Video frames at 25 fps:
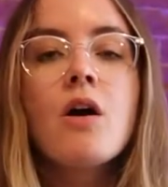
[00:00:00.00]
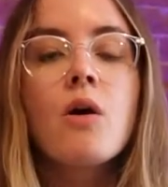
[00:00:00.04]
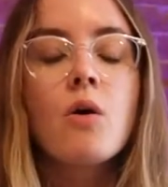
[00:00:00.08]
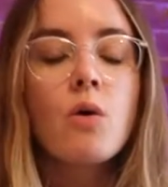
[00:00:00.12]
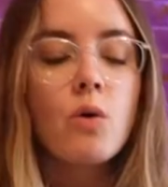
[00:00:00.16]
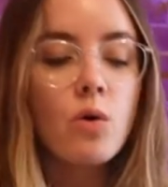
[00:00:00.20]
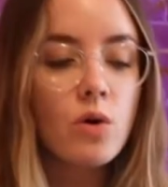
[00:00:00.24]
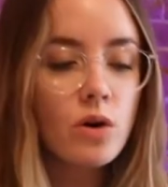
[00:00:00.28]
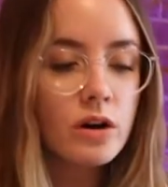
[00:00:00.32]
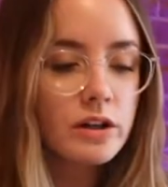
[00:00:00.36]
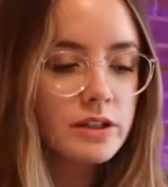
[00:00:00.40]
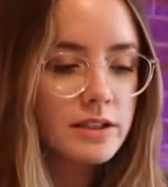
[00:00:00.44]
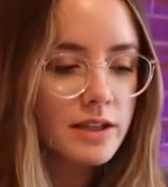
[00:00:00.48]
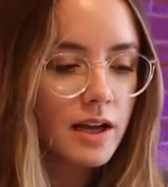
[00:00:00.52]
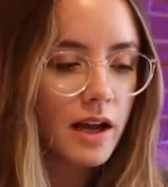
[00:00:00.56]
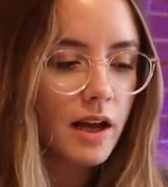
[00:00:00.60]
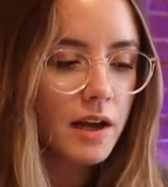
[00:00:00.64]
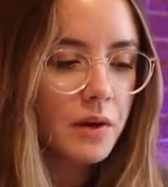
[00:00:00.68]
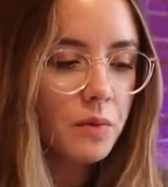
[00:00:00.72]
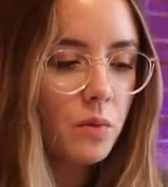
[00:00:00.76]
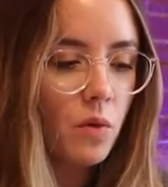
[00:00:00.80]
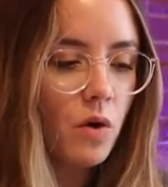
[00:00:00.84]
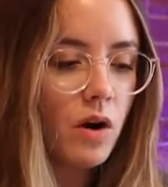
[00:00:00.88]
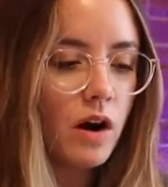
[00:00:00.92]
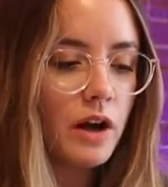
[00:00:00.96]
or
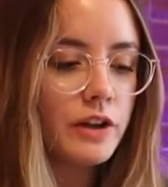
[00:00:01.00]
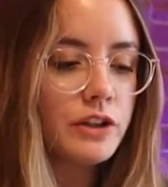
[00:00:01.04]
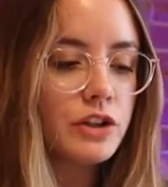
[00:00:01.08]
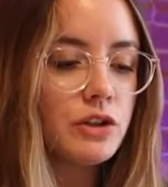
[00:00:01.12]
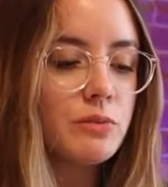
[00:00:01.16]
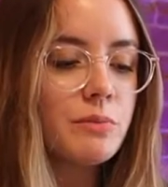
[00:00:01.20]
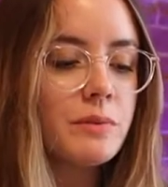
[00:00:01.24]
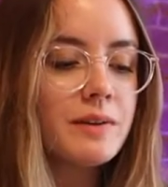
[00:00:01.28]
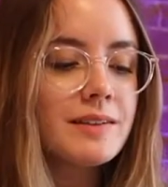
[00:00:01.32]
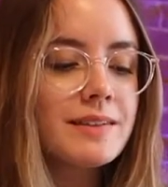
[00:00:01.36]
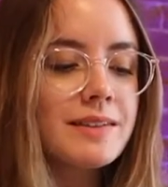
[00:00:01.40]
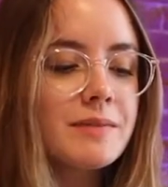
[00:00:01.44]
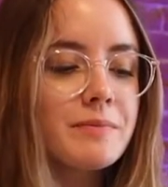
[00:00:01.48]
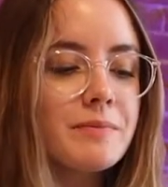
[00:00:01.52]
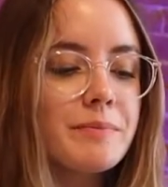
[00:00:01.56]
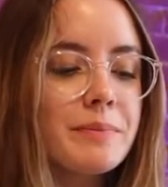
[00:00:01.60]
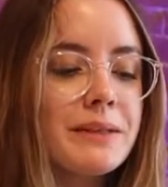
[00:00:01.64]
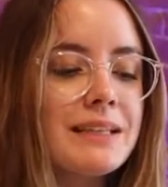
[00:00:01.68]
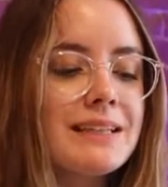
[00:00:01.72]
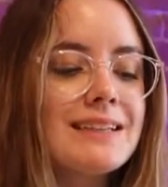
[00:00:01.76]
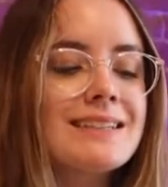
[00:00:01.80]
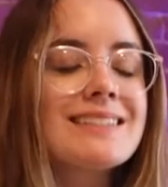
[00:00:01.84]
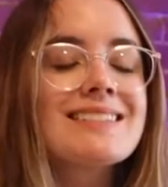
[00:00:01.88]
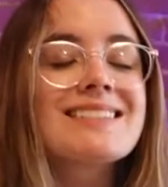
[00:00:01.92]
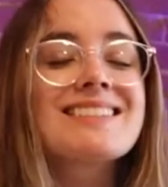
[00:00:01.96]
Taiwan, you must
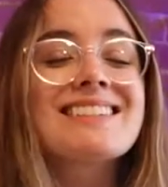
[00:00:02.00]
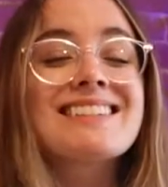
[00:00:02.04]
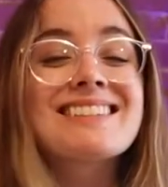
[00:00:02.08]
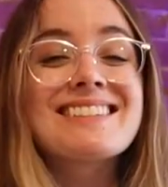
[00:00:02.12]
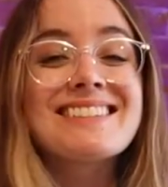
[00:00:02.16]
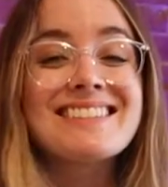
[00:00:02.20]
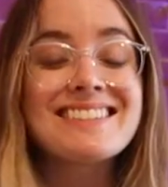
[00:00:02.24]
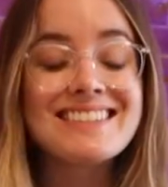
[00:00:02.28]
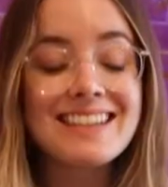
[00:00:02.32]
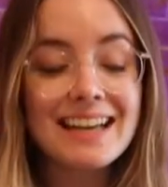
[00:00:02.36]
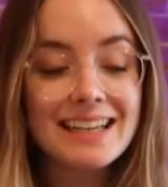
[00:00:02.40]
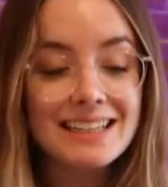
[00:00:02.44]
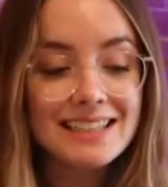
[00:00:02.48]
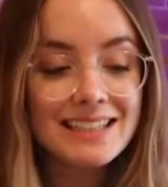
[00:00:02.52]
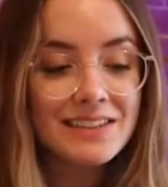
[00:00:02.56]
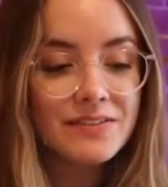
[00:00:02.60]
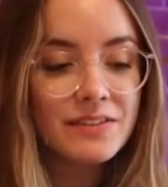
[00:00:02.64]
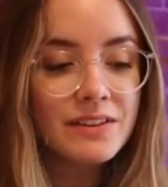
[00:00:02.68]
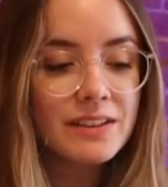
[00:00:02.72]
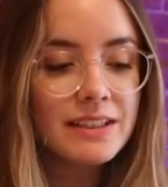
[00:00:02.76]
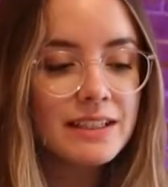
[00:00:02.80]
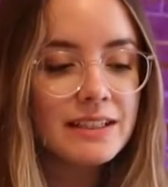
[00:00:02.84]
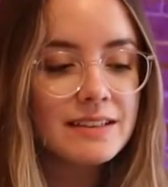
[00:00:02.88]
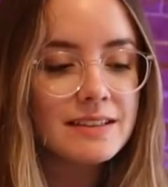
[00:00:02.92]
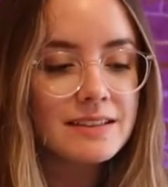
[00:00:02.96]
be
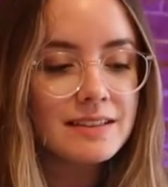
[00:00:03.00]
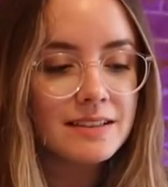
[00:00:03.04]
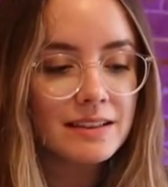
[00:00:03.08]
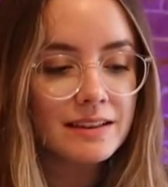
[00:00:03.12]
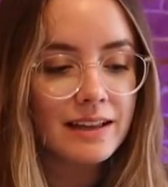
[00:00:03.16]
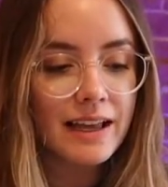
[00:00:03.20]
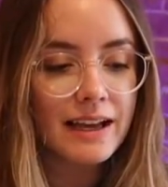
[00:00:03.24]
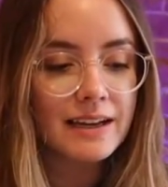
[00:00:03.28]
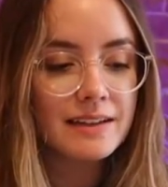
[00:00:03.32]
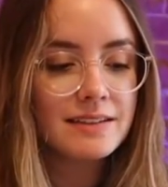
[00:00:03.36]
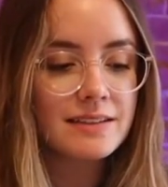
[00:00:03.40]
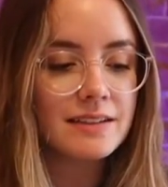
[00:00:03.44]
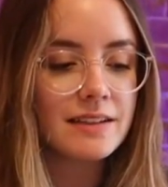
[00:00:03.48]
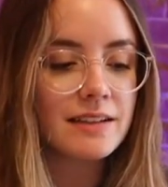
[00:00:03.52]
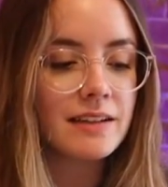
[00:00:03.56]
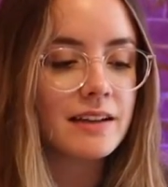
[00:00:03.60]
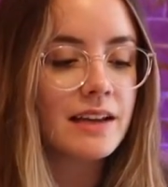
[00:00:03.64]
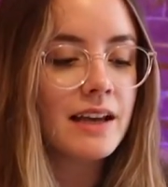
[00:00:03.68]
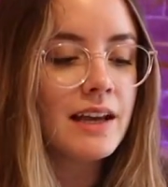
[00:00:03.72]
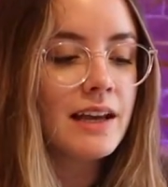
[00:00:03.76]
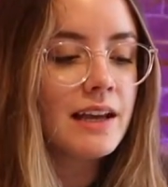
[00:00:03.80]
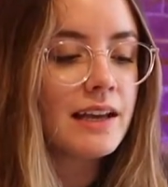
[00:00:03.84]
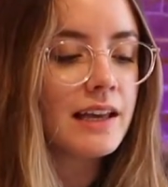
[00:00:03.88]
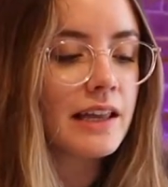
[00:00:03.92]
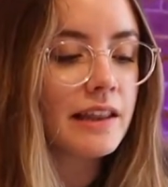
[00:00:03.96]
successfully selected
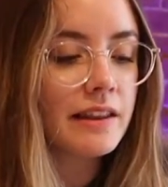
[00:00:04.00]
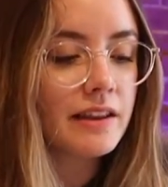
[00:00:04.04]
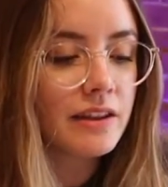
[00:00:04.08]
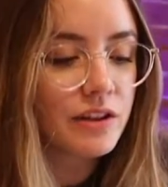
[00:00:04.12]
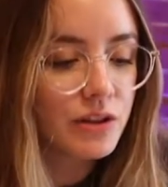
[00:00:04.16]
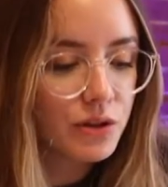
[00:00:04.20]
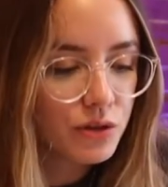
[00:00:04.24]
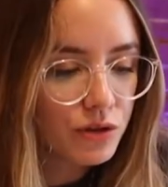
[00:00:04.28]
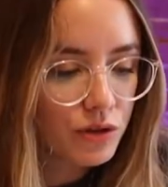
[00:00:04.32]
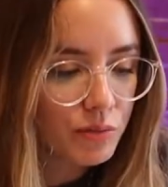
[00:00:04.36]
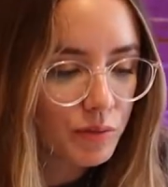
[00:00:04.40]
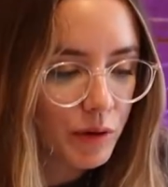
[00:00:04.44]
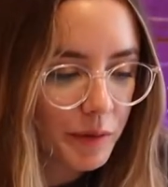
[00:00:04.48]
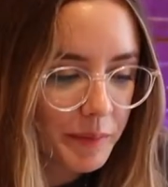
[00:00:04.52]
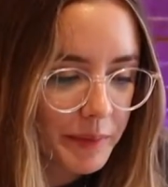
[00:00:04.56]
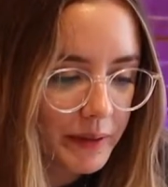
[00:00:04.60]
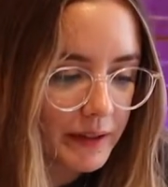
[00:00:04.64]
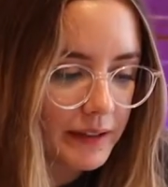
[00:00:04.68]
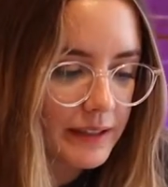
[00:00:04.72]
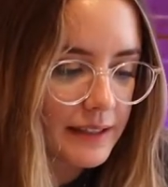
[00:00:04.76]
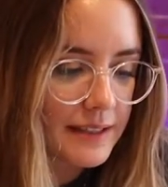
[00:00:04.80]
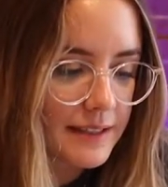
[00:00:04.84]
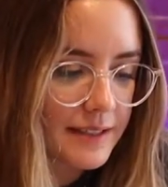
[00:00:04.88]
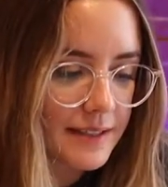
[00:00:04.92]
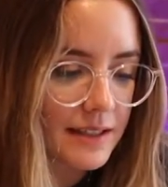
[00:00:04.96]
in the Youth
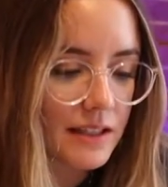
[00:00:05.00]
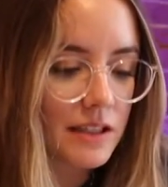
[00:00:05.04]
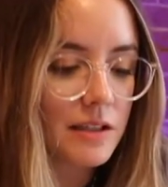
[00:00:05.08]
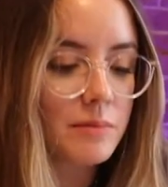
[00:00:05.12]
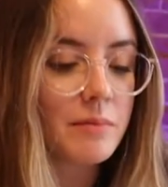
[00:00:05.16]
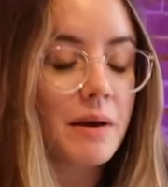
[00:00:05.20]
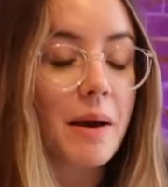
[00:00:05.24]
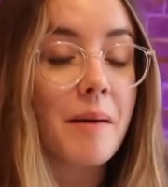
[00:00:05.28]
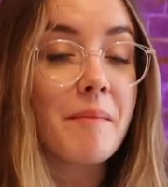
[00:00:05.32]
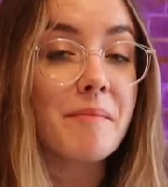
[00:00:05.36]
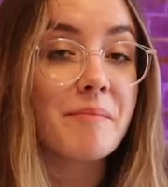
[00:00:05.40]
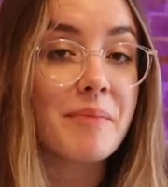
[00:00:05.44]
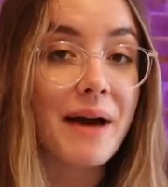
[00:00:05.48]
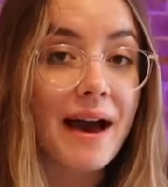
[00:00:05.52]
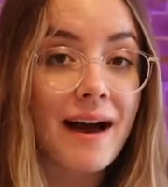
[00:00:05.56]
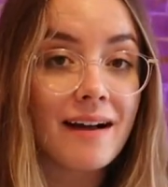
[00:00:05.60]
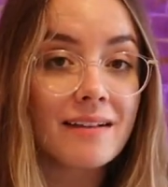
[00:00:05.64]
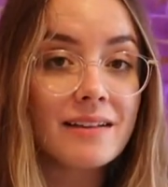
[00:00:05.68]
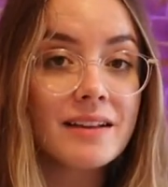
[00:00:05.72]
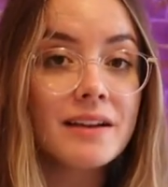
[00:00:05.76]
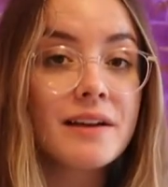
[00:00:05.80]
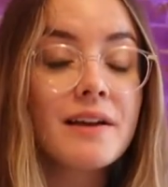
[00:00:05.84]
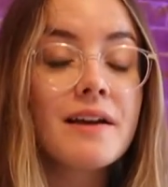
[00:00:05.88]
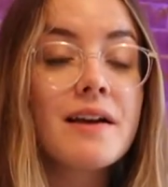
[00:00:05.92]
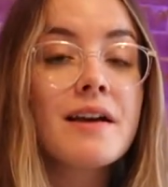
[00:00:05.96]
Mobility Scheme
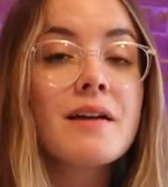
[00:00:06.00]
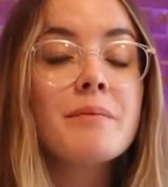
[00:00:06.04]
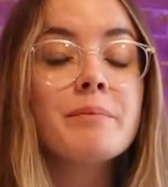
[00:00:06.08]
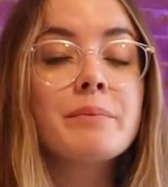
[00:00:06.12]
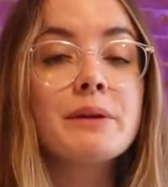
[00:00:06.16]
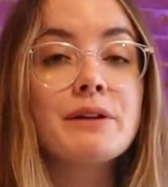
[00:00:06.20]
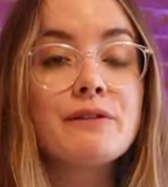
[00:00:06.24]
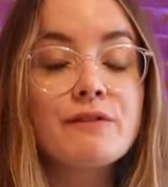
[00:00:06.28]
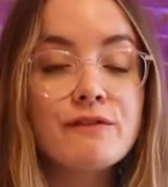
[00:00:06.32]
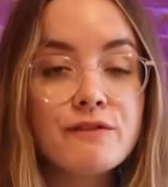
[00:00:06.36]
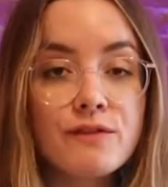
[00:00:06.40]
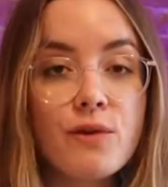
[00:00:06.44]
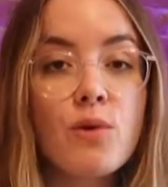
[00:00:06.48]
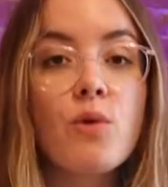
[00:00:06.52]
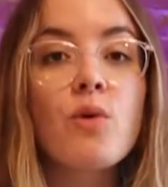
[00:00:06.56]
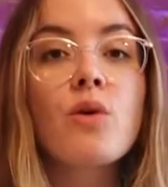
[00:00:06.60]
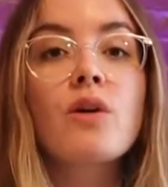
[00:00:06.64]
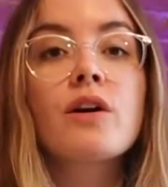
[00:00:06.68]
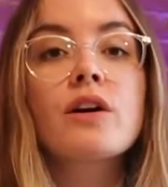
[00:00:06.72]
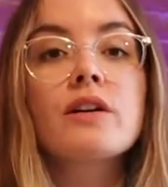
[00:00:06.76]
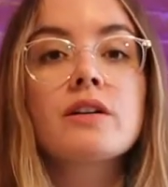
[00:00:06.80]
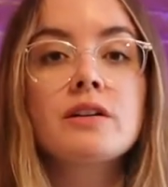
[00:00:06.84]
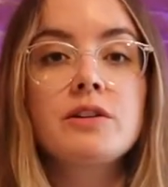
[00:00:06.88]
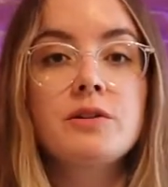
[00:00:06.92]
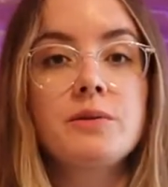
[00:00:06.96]
ballot
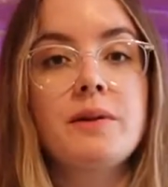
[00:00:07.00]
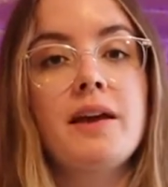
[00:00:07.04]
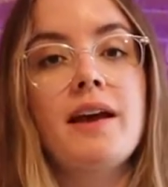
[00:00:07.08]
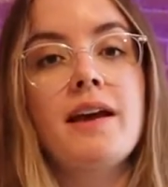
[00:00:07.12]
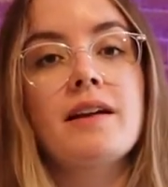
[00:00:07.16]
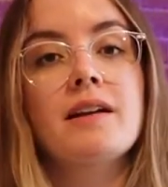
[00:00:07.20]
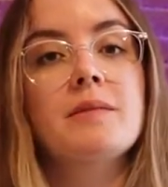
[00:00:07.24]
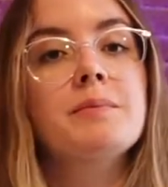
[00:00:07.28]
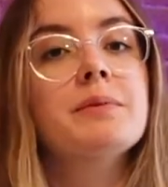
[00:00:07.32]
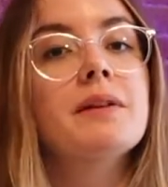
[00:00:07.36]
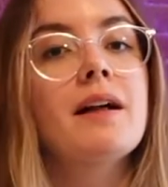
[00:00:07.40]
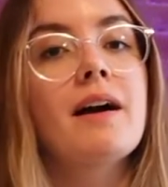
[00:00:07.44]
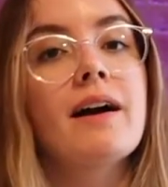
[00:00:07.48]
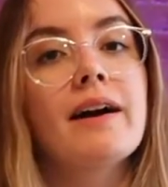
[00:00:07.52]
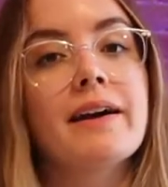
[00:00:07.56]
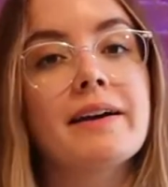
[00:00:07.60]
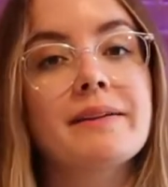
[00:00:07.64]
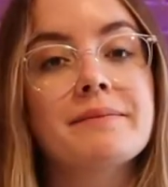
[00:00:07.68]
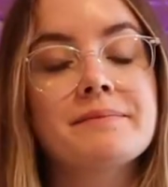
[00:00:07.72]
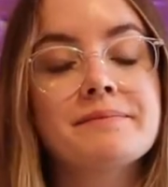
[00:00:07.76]
before you can apply.